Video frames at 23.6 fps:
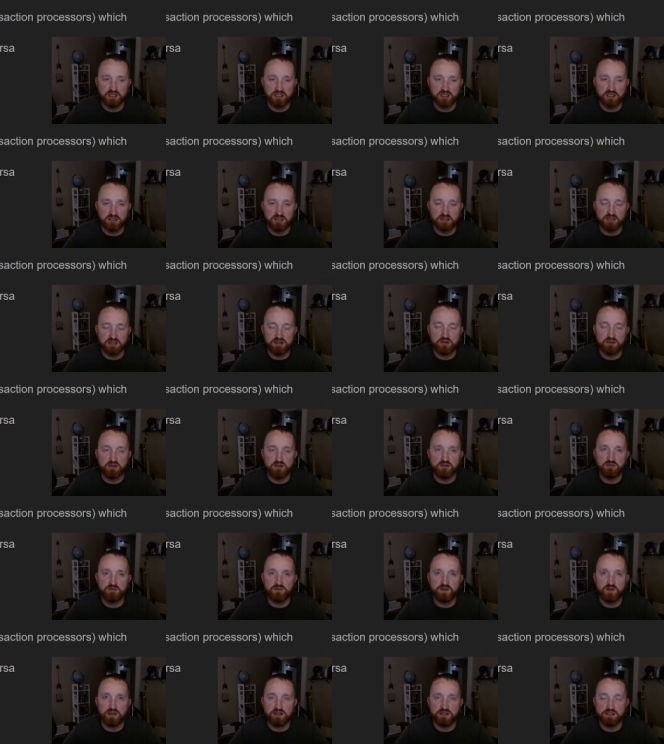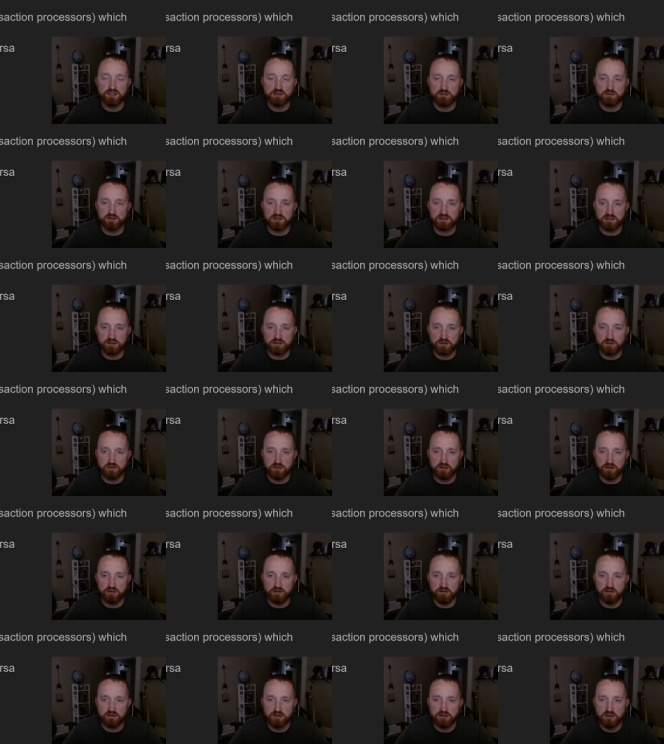Zero inflation with this coin.
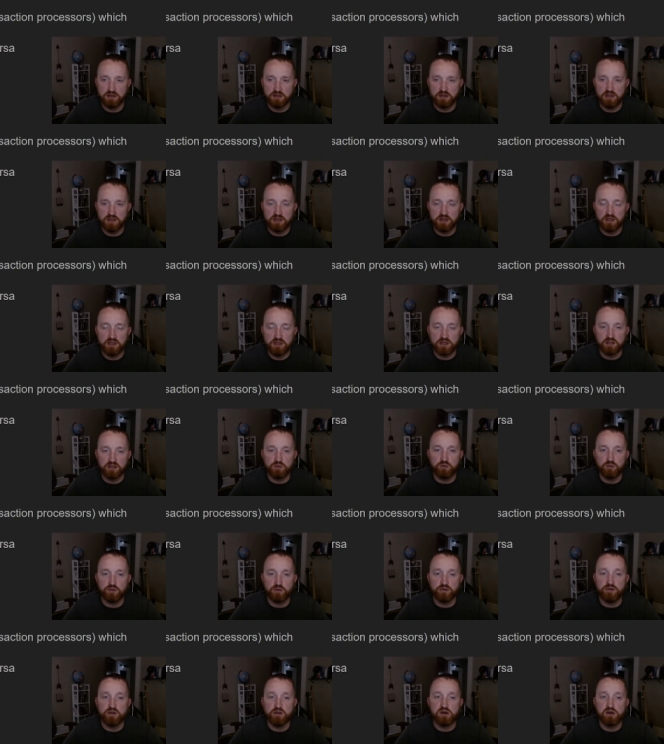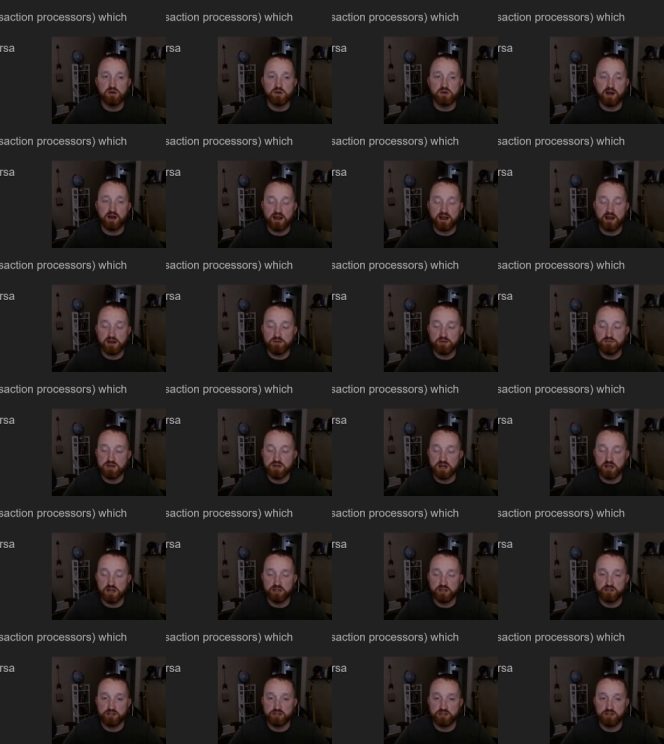You will know how
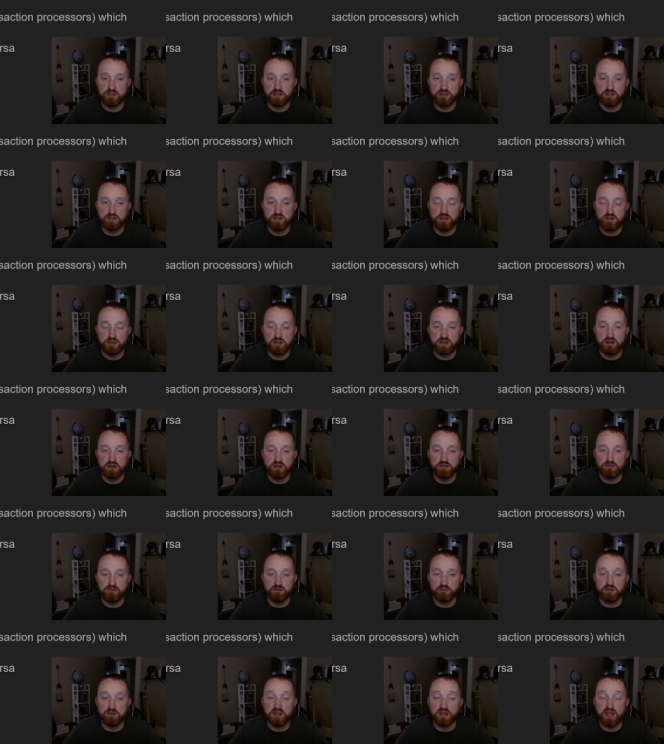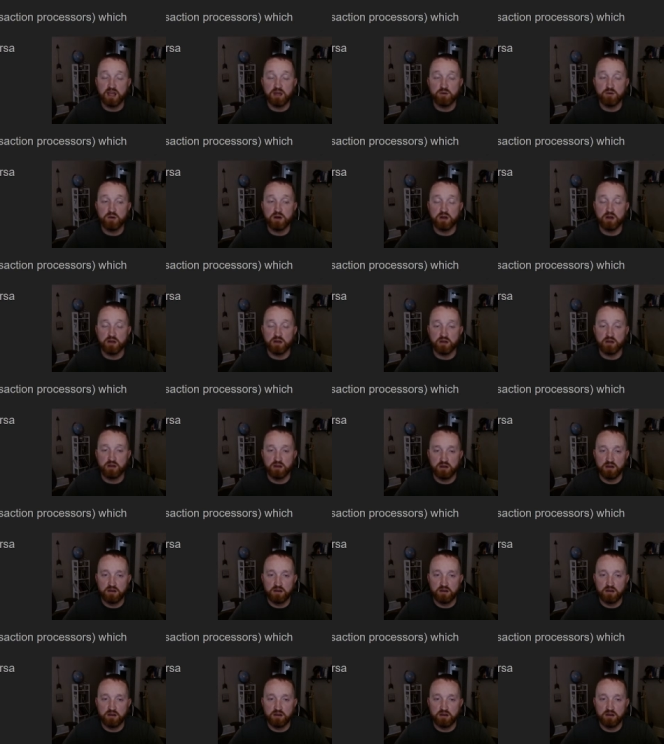much from day one.